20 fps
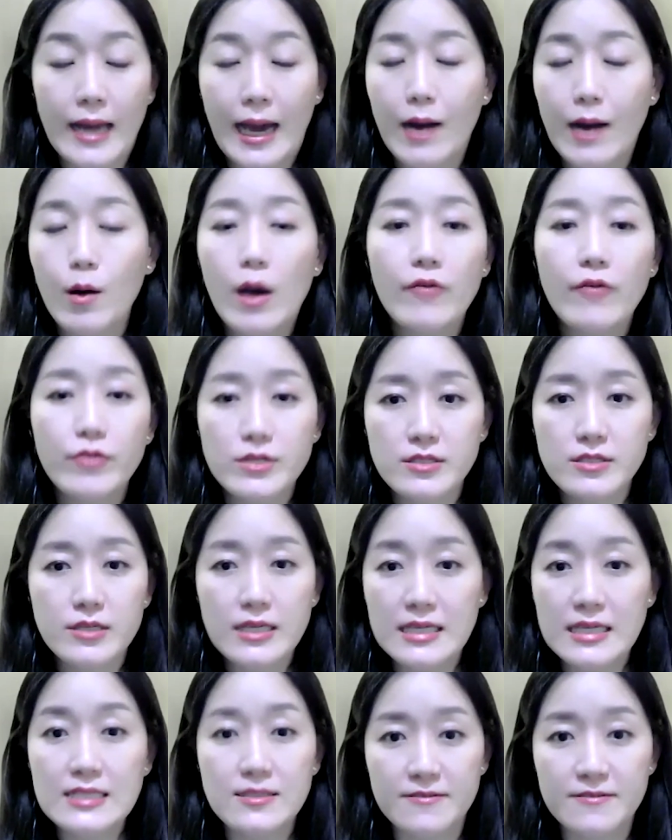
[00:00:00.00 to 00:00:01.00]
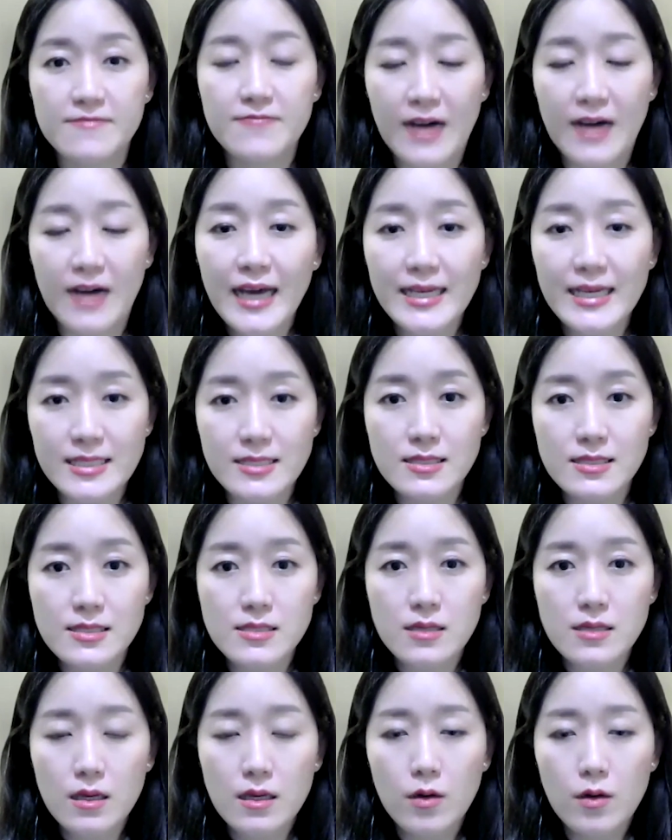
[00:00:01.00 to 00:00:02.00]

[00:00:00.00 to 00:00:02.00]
however he defines